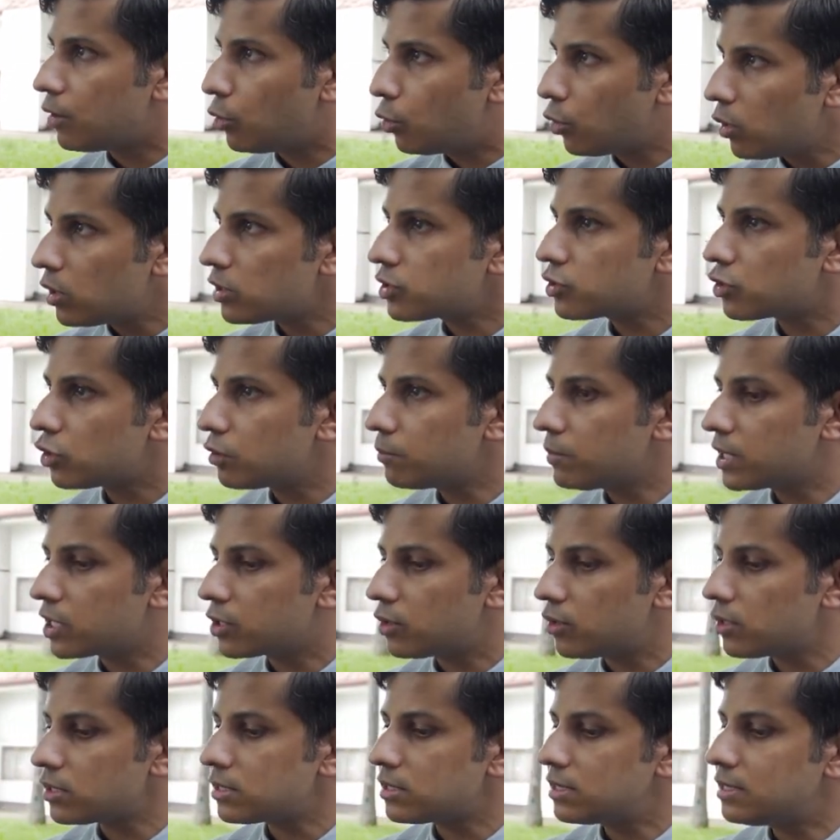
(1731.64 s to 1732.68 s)
Also
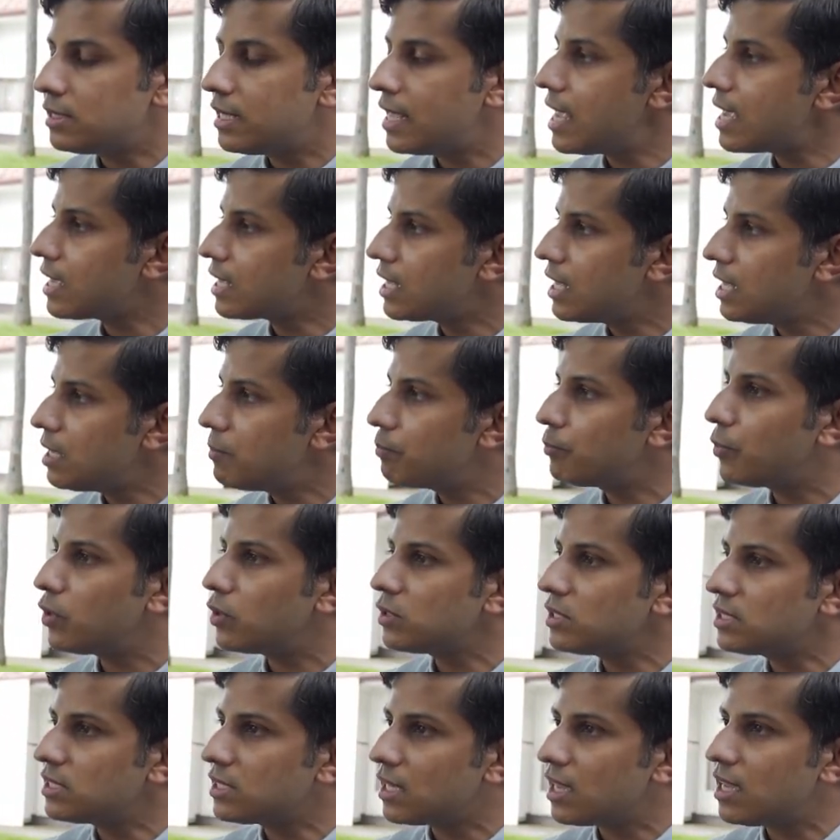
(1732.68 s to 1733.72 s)
because they keep
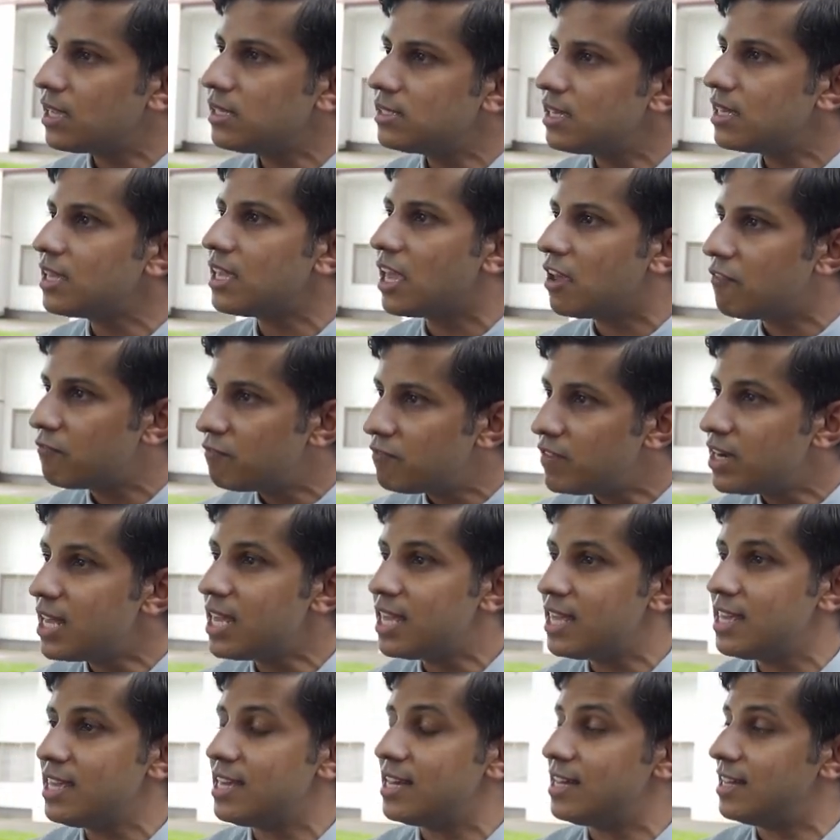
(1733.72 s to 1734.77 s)
on changing
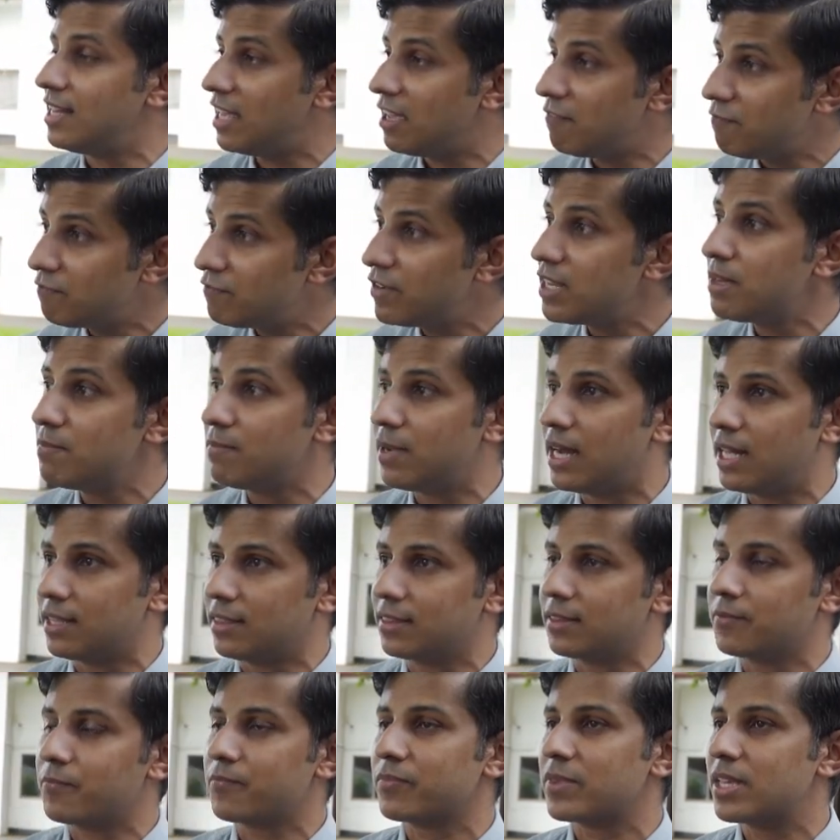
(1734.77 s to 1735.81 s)
every year, every
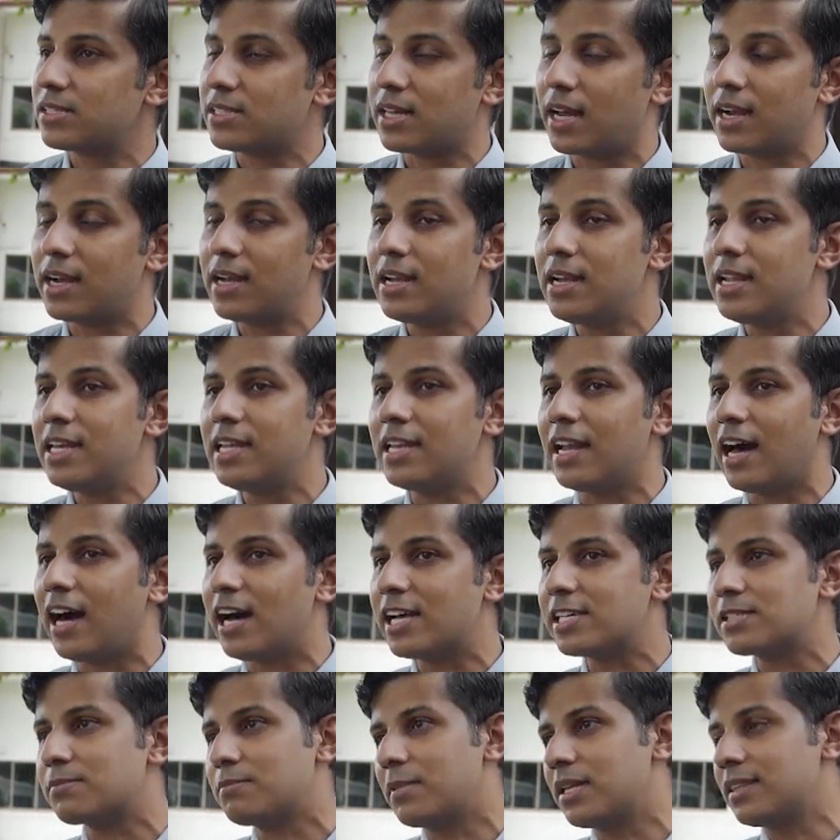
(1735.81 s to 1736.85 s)
month. Suddenly
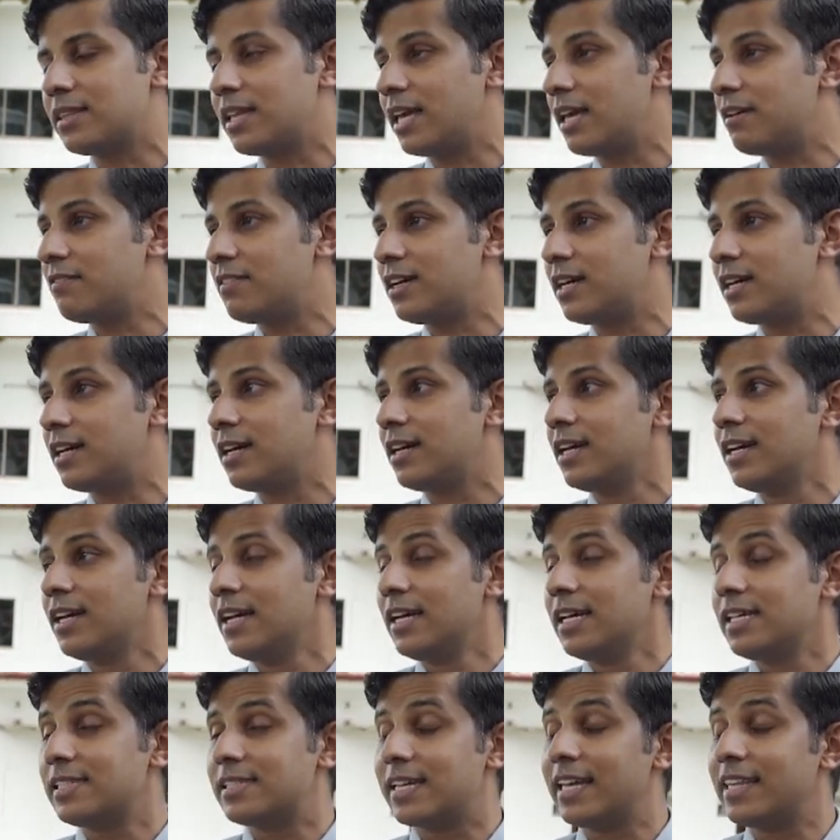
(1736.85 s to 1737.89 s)
last month they were
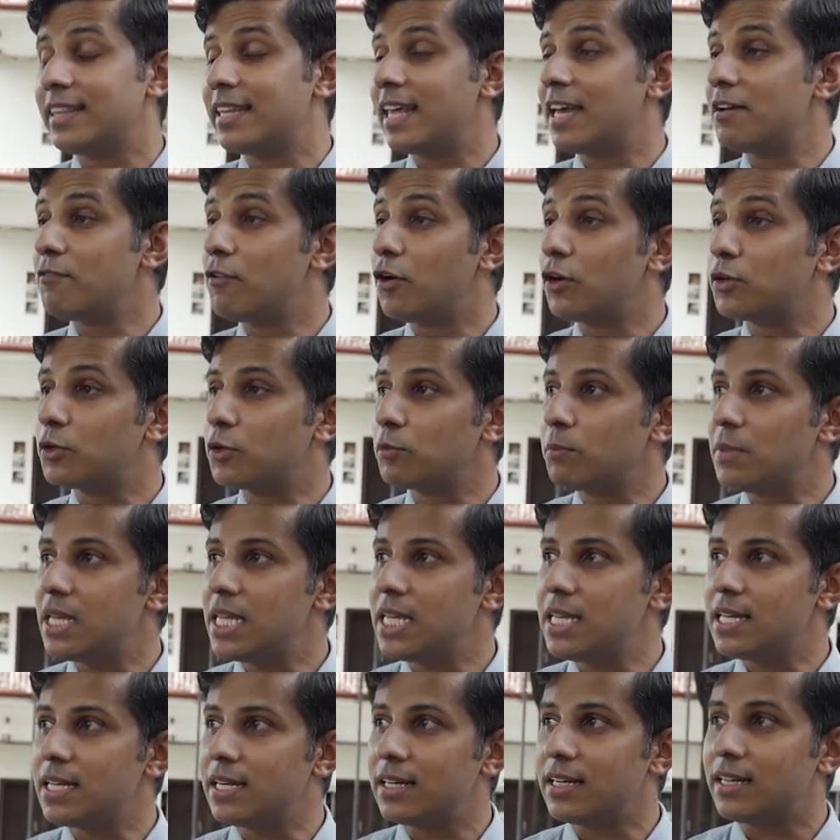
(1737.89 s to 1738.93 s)
saying they want to
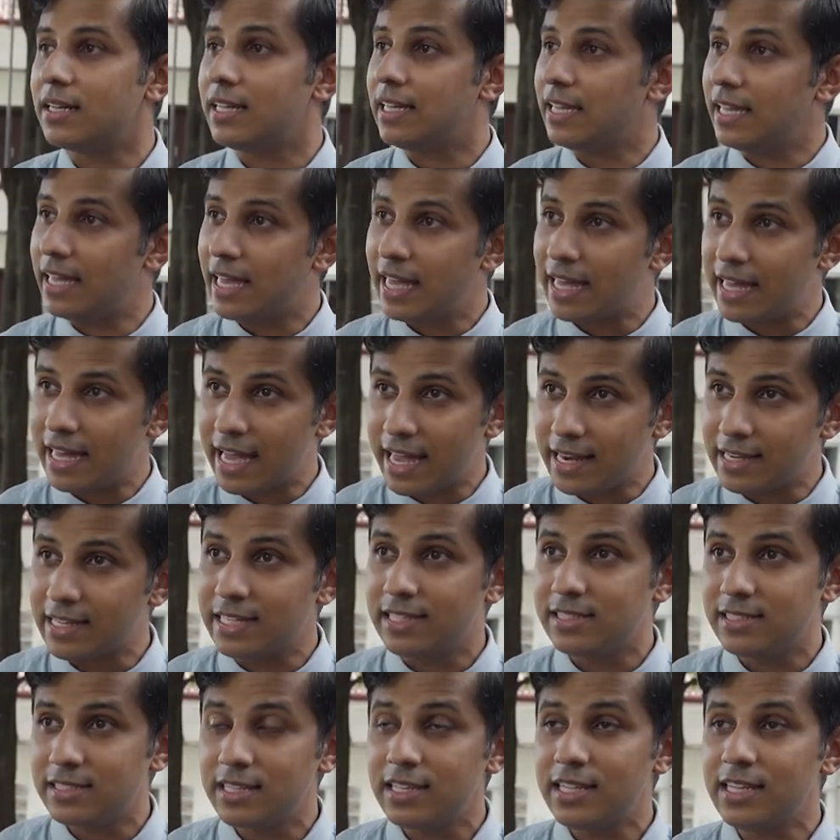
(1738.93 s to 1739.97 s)
be uh, an
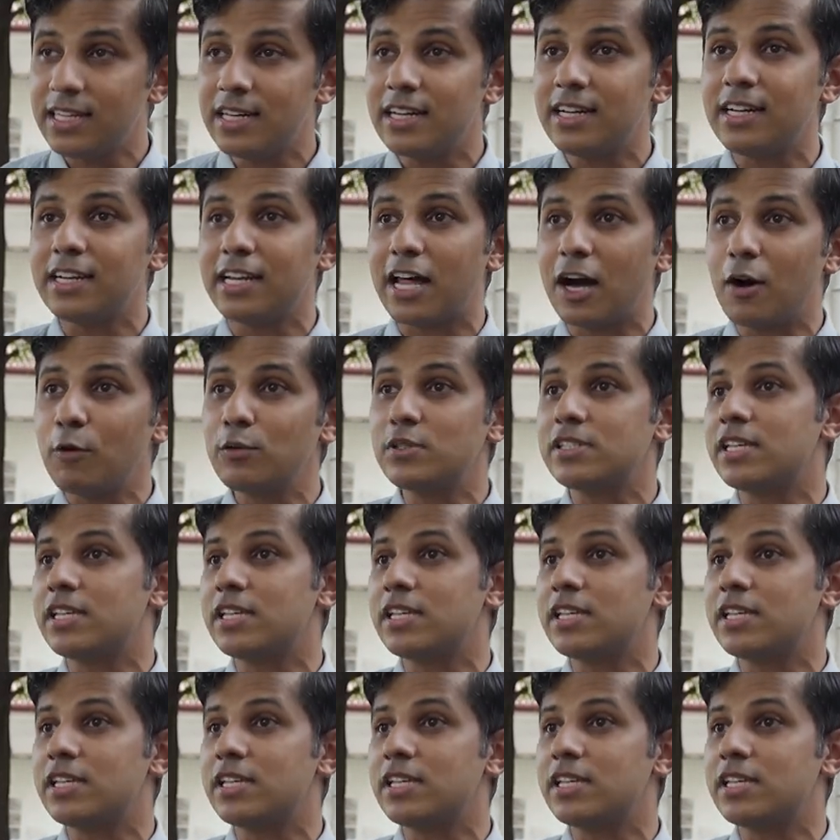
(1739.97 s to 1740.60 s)
engineer, now